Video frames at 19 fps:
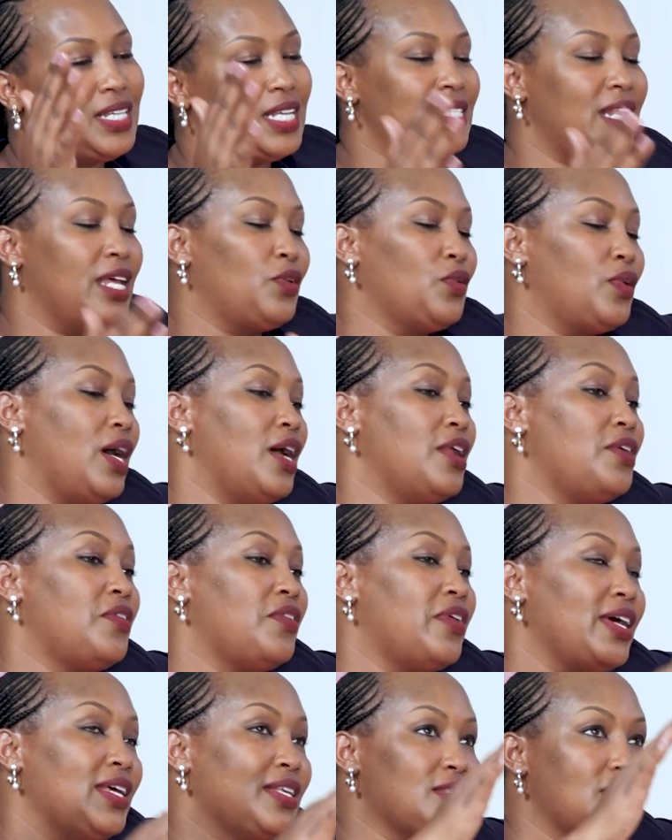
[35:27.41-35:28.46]
Just like you can
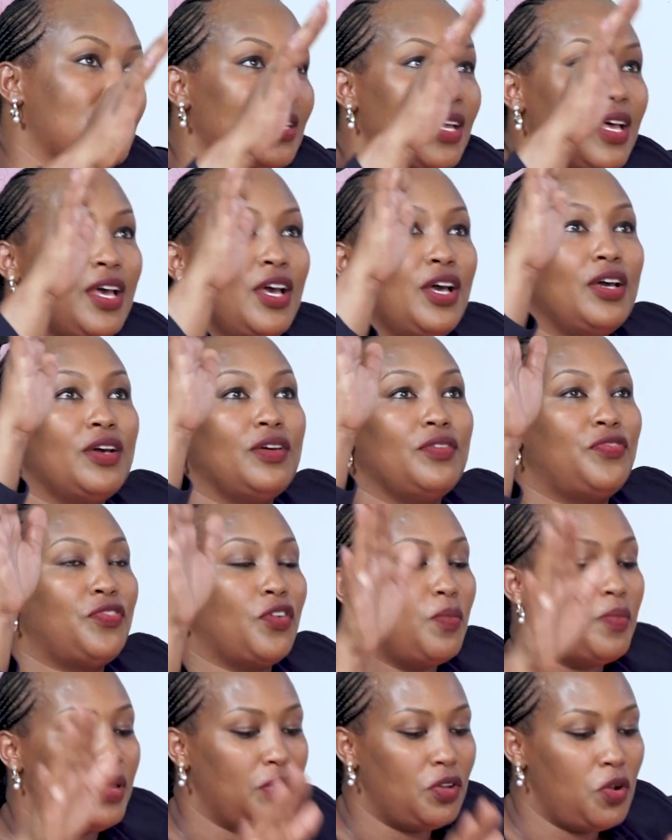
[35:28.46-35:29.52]
rise
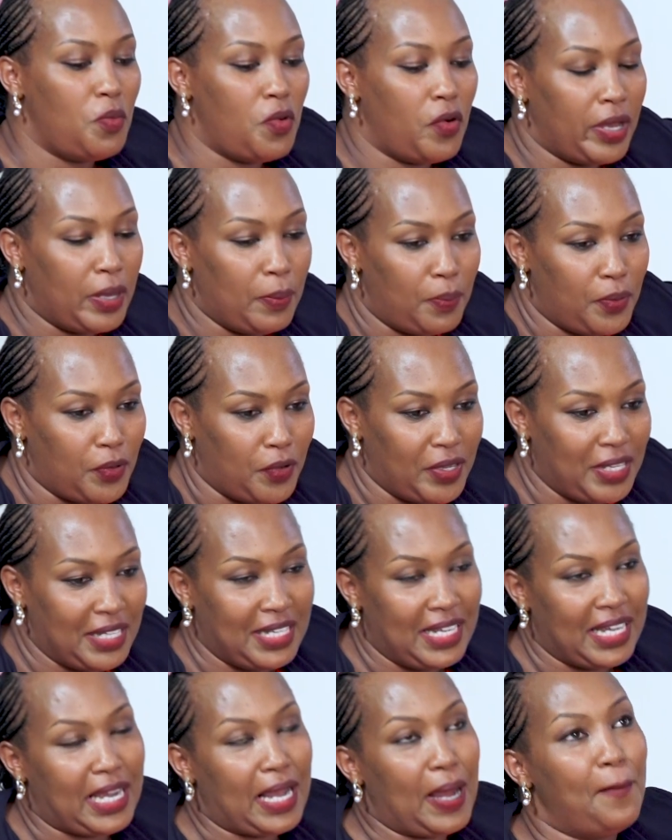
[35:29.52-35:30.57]
from a normal employee
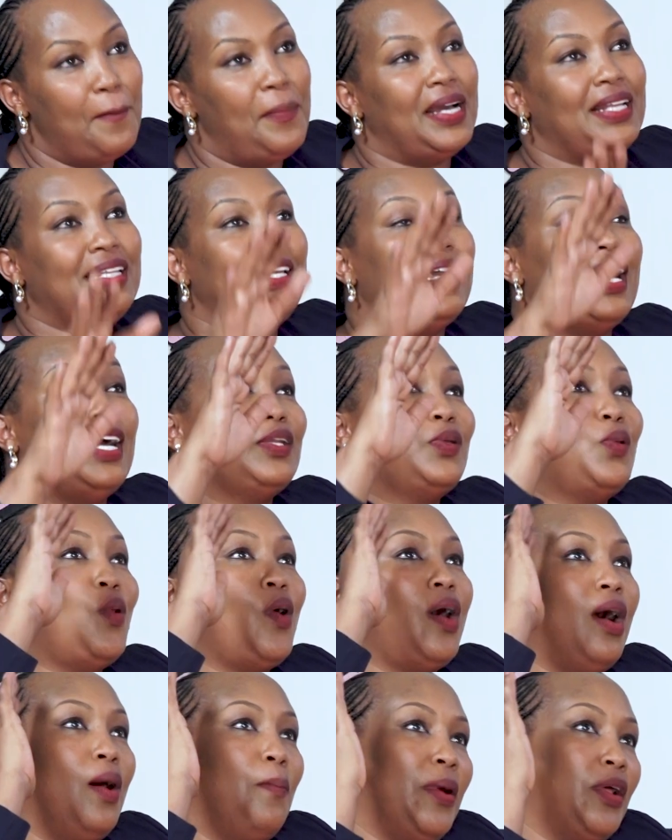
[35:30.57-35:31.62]
in a company and go
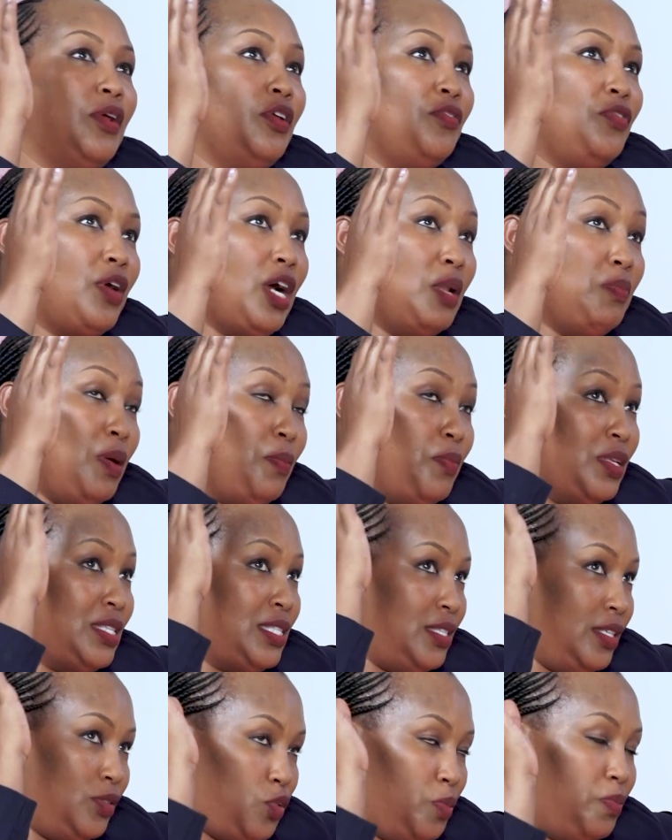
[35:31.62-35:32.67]
up. I don't know if you can be
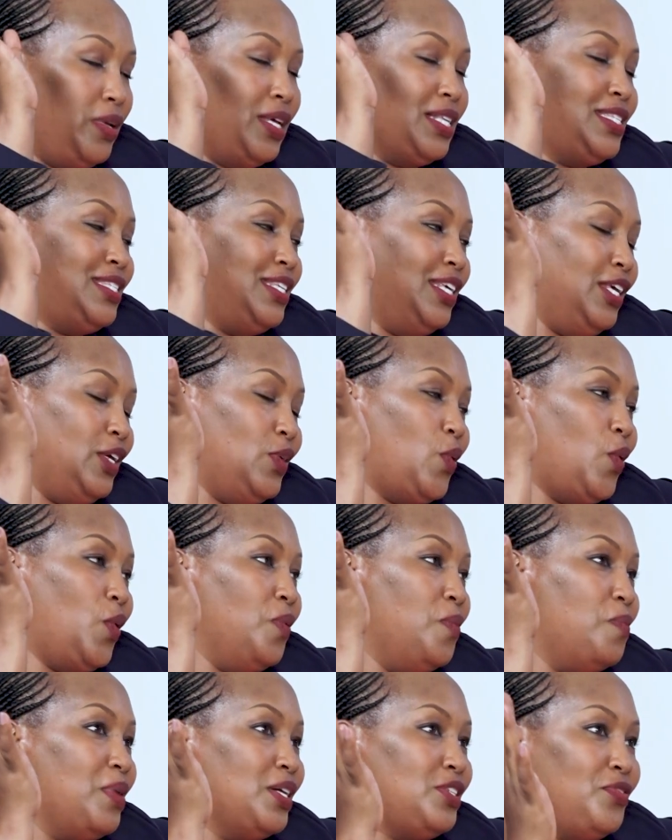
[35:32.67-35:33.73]
to be a
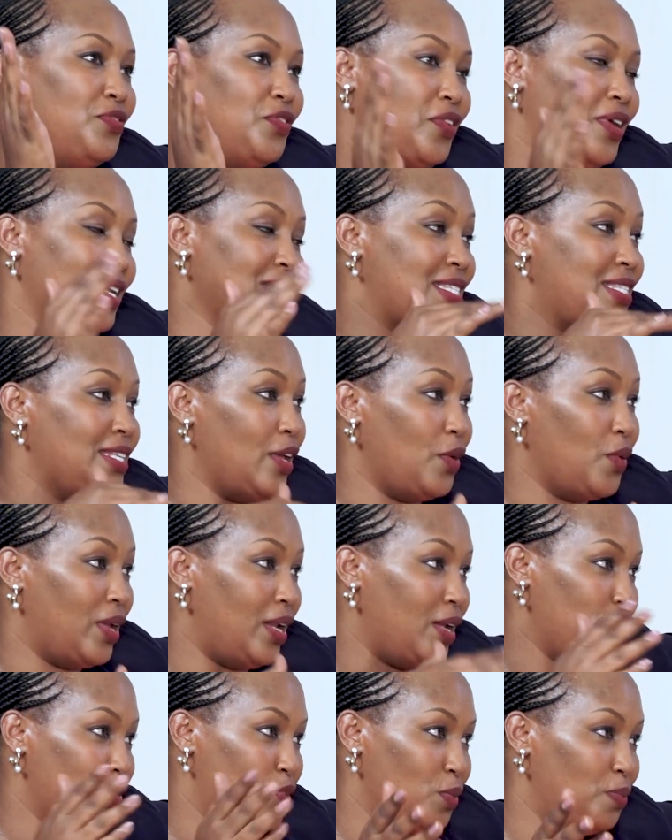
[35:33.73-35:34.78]
CEO, but for us here, you're
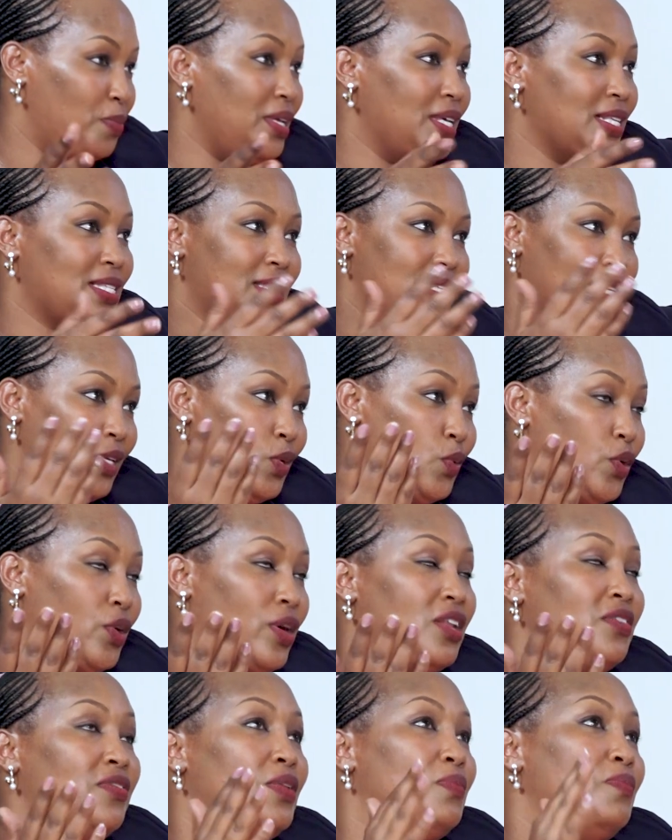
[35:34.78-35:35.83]
allowed to be a CEO. You
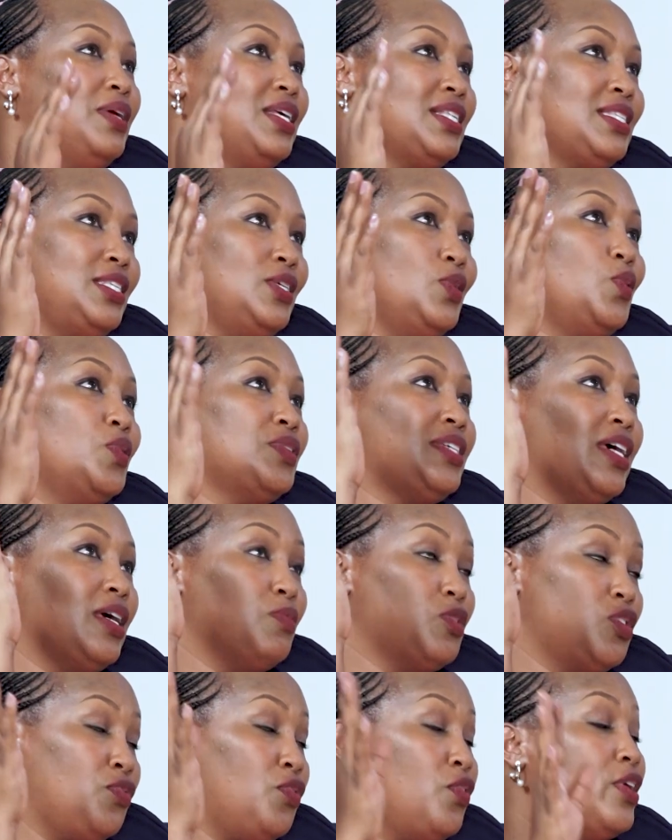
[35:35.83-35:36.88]
can even be a CEO
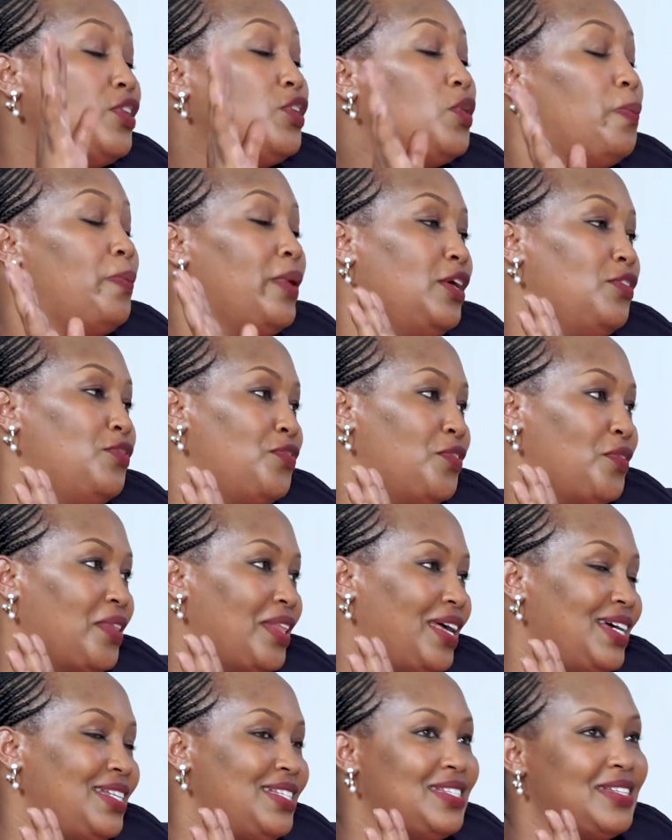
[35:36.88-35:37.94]
times 4 and you're paid for
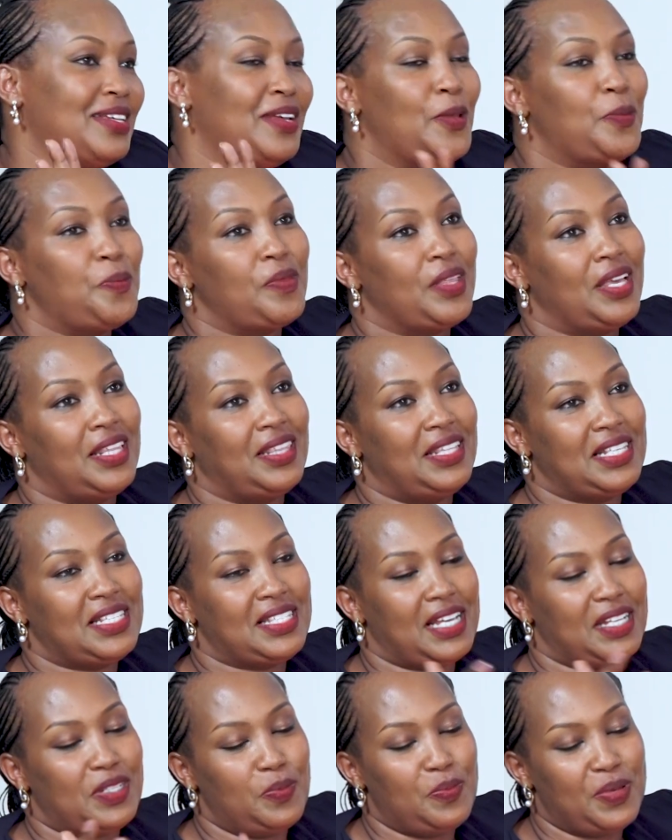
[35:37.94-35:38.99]
that. There's
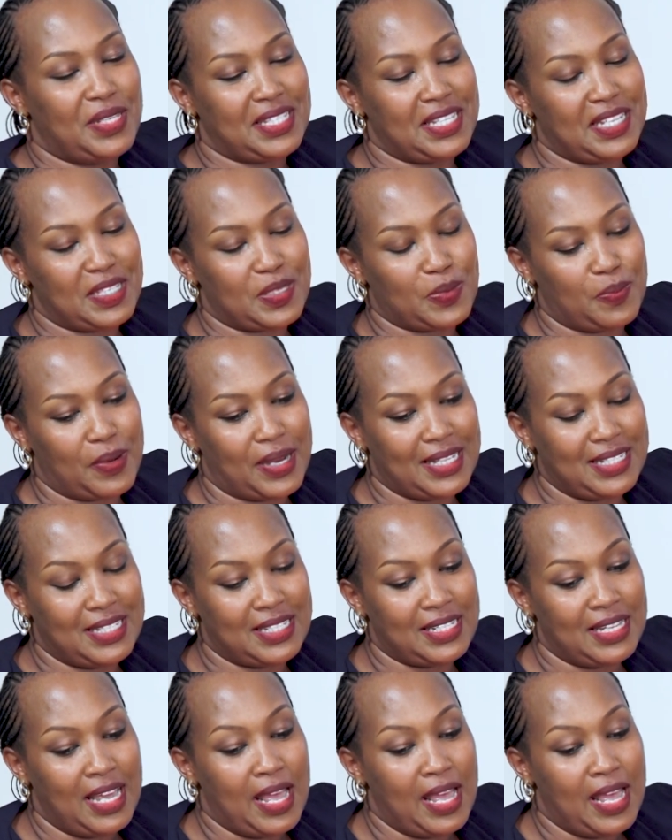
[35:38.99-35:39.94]
that business part.